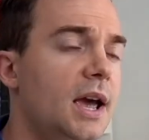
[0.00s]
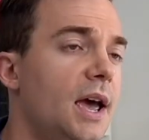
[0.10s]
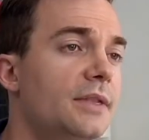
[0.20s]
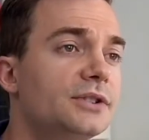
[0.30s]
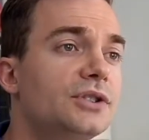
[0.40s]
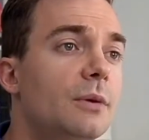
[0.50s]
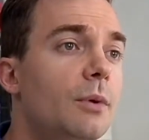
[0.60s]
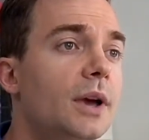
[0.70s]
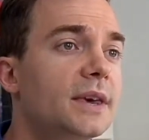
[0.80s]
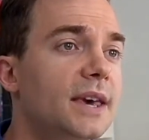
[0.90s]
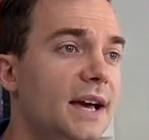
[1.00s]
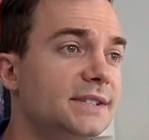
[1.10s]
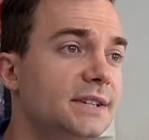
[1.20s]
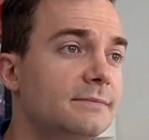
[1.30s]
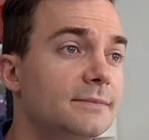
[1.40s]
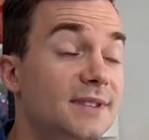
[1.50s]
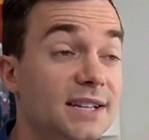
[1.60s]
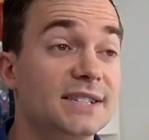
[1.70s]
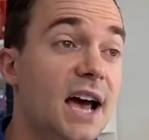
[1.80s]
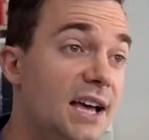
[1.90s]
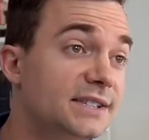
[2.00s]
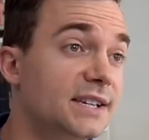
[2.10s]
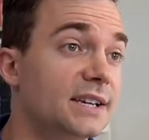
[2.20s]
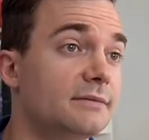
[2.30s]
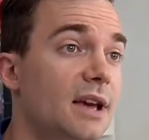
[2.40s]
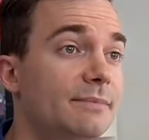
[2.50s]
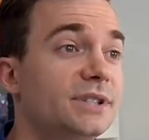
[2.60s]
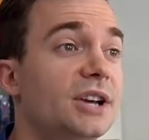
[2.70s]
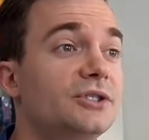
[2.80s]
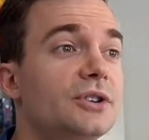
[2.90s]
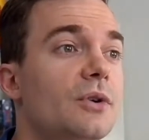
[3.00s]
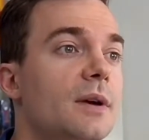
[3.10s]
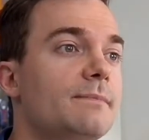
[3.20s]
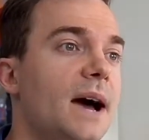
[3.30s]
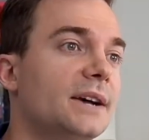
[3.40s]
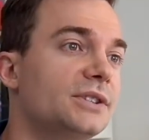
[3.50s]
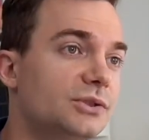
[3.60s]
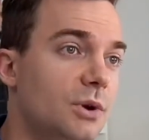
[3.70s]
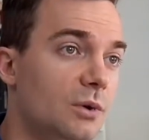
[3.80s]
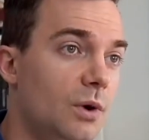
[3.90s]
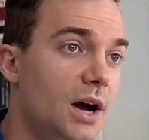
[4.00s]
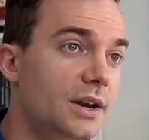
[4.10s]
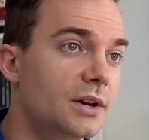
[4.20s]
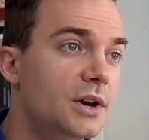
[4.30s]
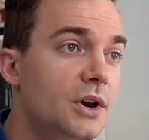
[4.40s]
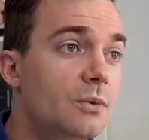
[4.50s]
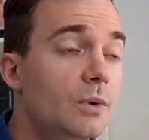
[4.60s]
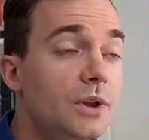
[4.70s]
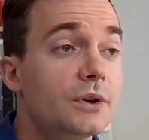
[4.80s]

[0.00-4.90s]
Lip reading: And there's no point guessing, then testing, and potentially going back to square one when you